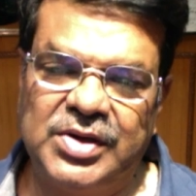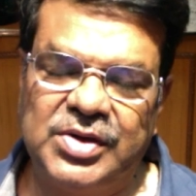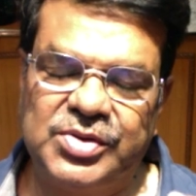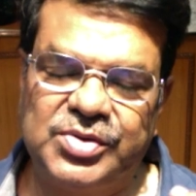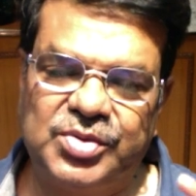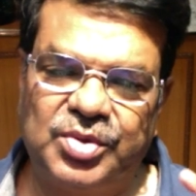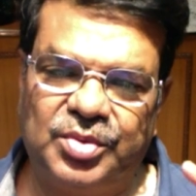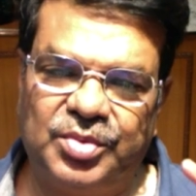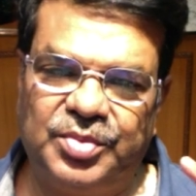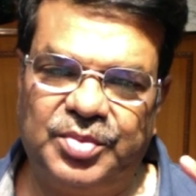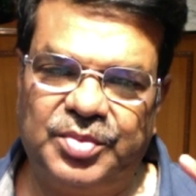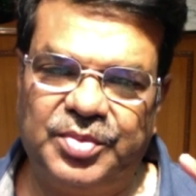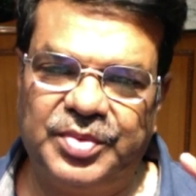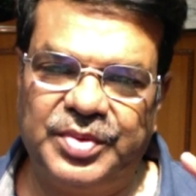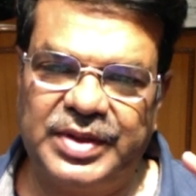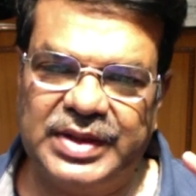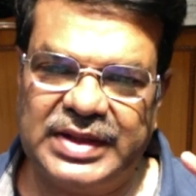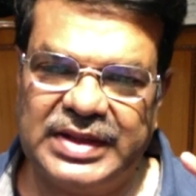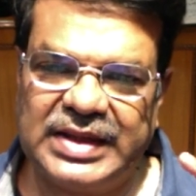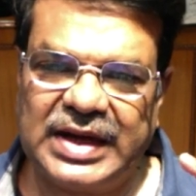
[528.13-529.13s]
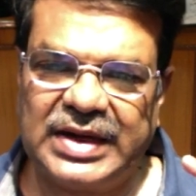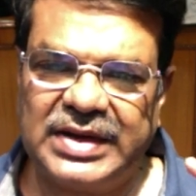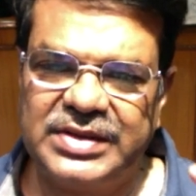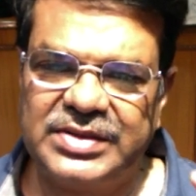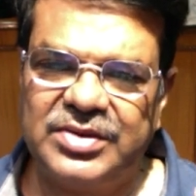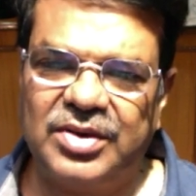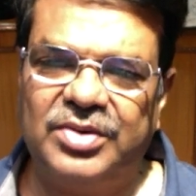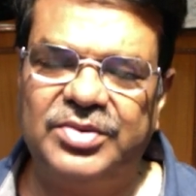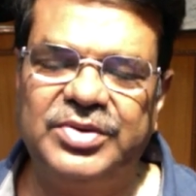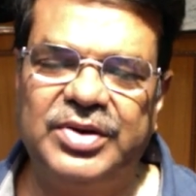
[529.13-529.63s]
So that
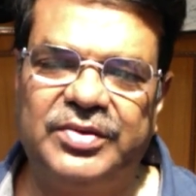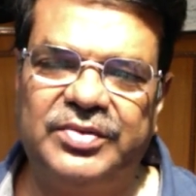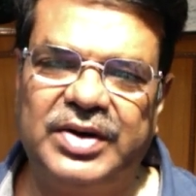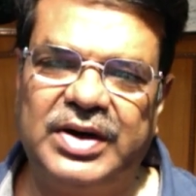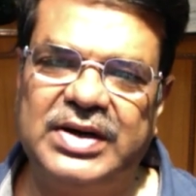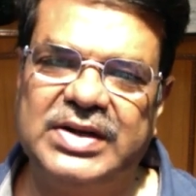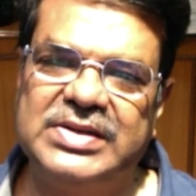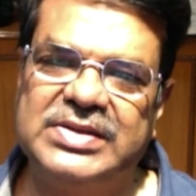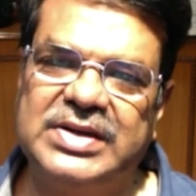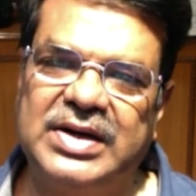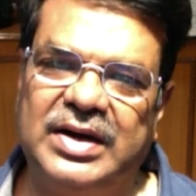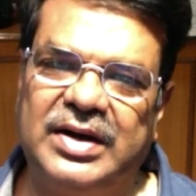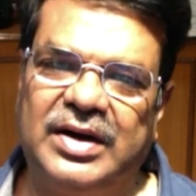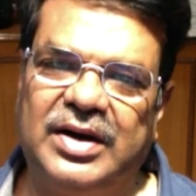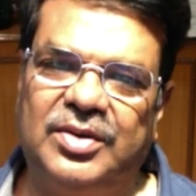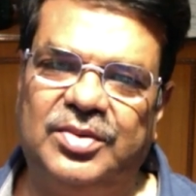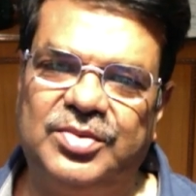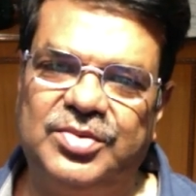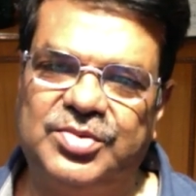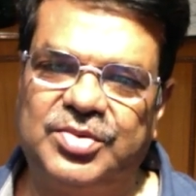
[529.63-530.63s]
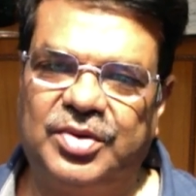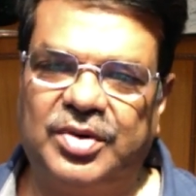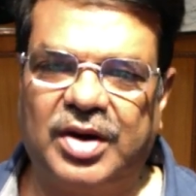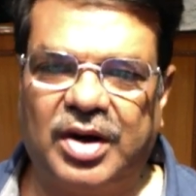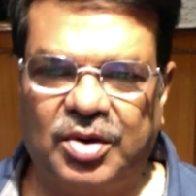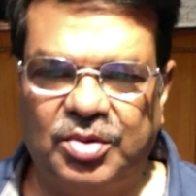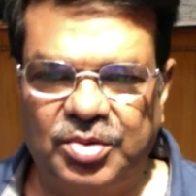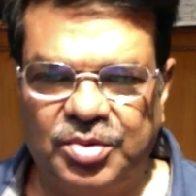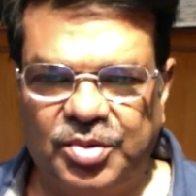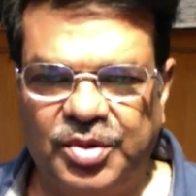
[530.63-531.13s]
is how you have to understand Rahu. So
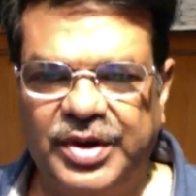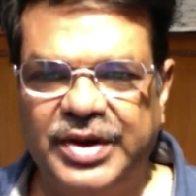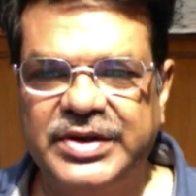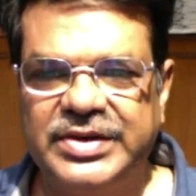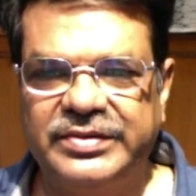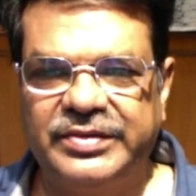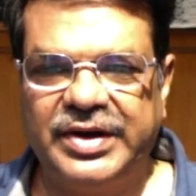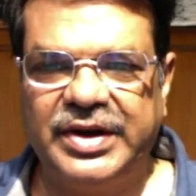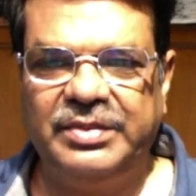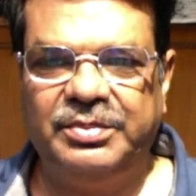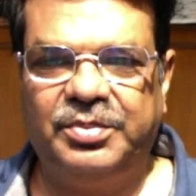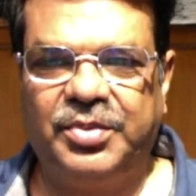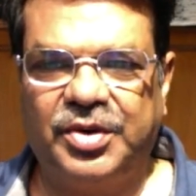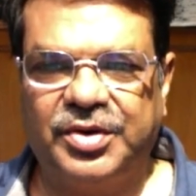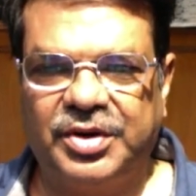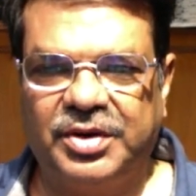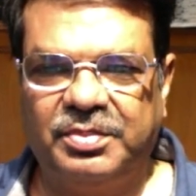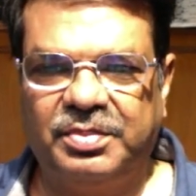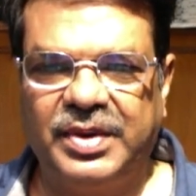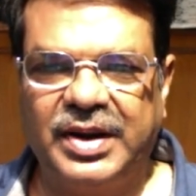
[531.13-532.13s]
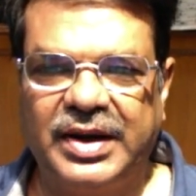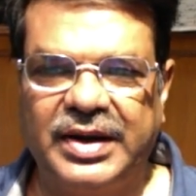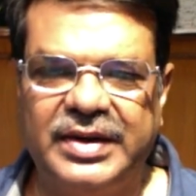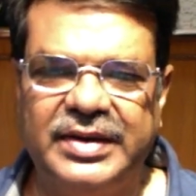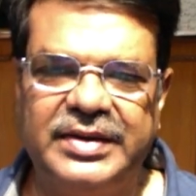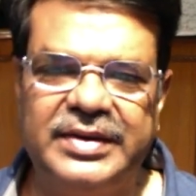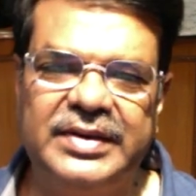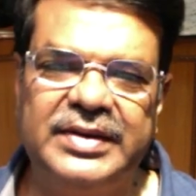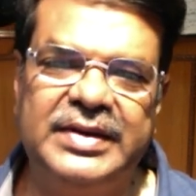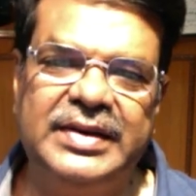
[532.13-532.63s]
Rahu today is a very important
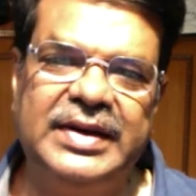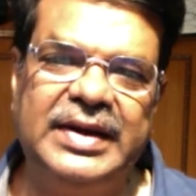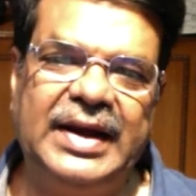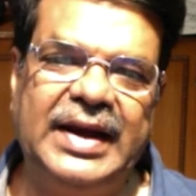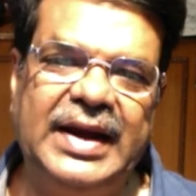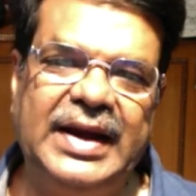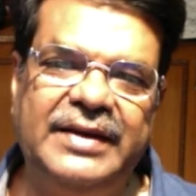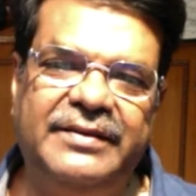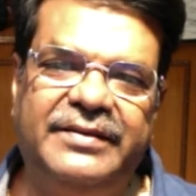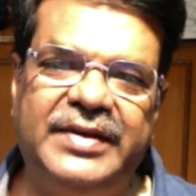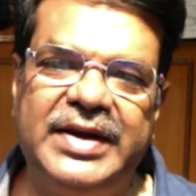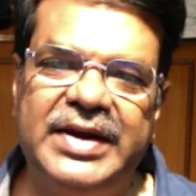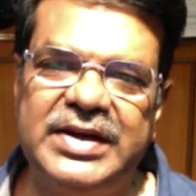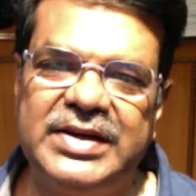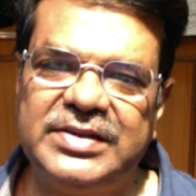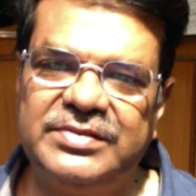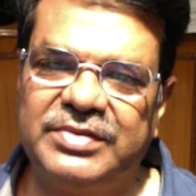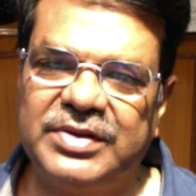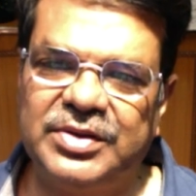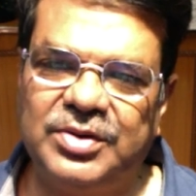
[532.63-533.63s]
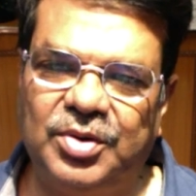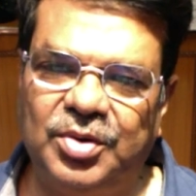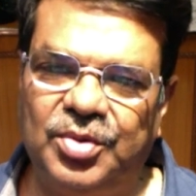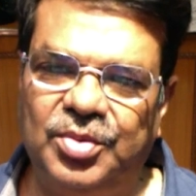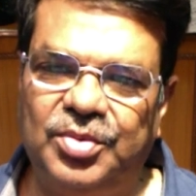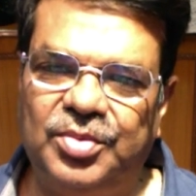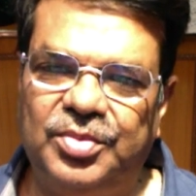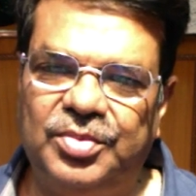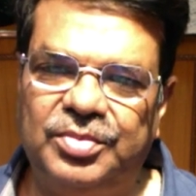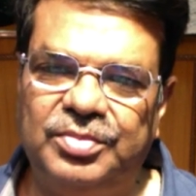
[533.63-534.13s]
planet. And when it is with
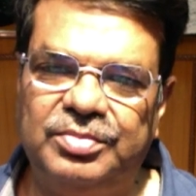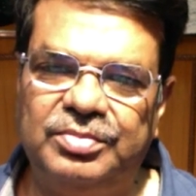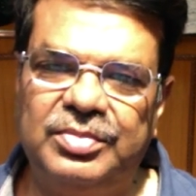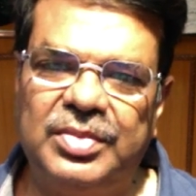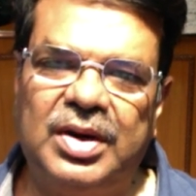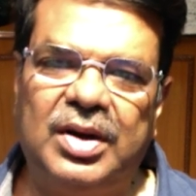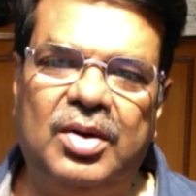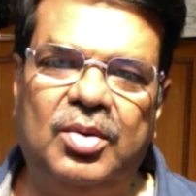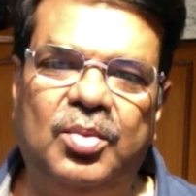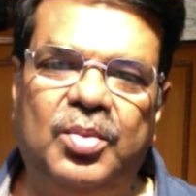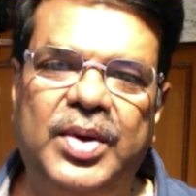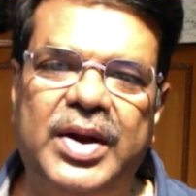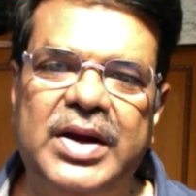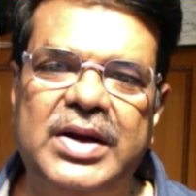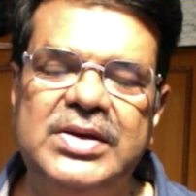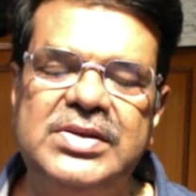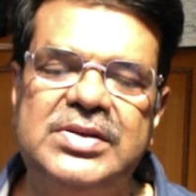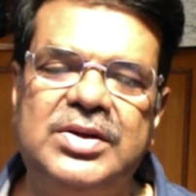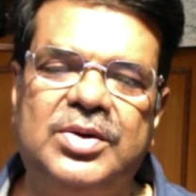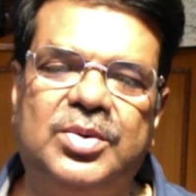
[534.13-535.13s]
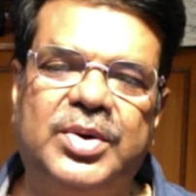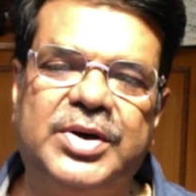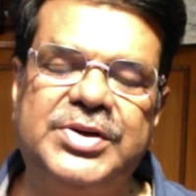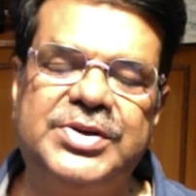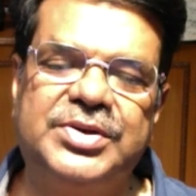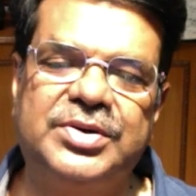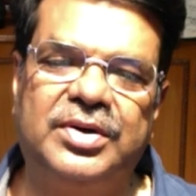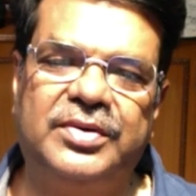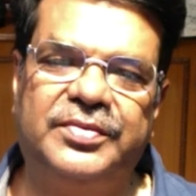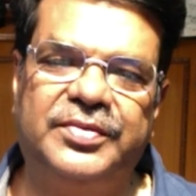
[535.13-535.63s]
Guru, where is the
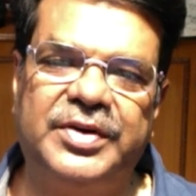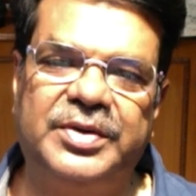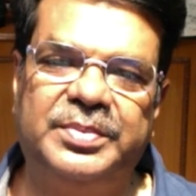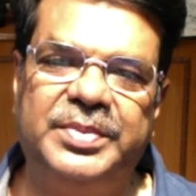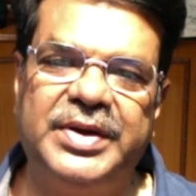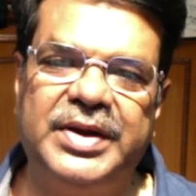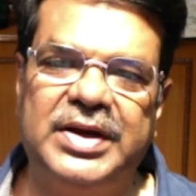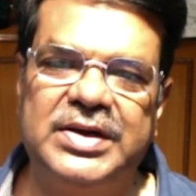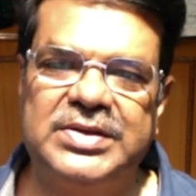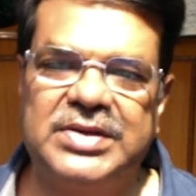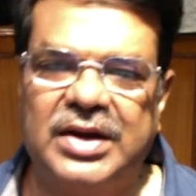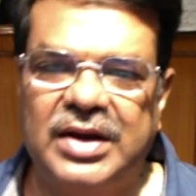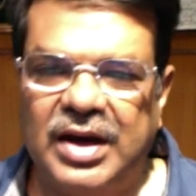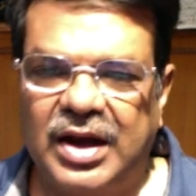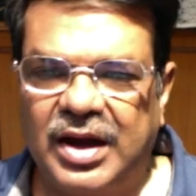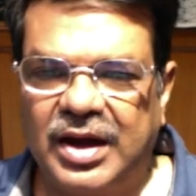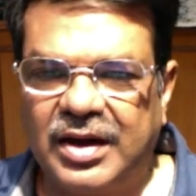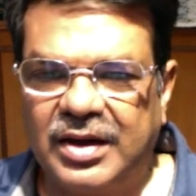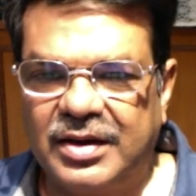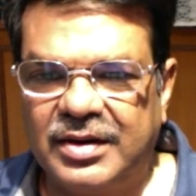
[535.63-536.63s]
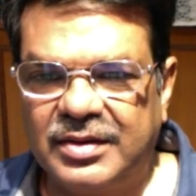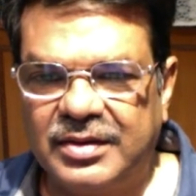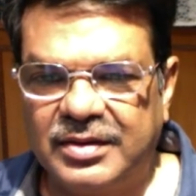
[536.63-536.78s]
question of it being a Chandal?